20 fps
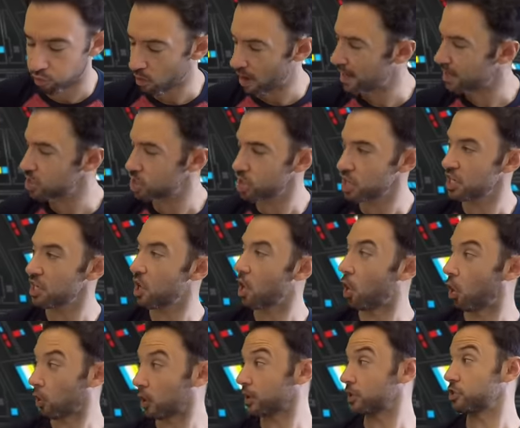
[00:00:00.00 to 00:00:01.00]
reddishy
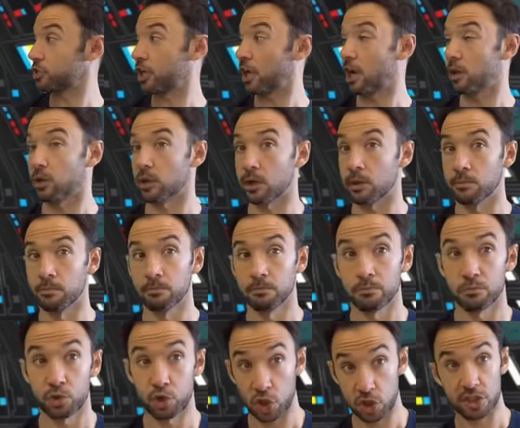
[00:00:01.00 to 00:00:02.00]
orange color,
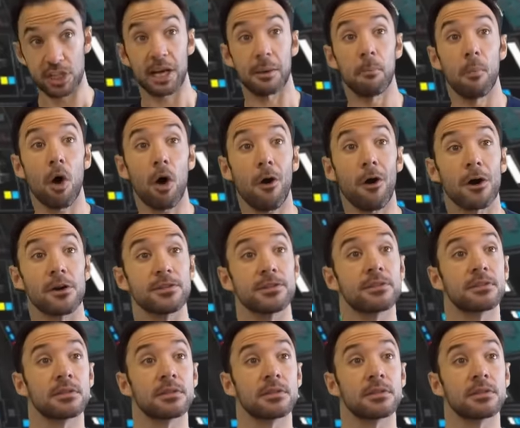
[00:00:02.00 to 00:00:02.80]
just like Mars.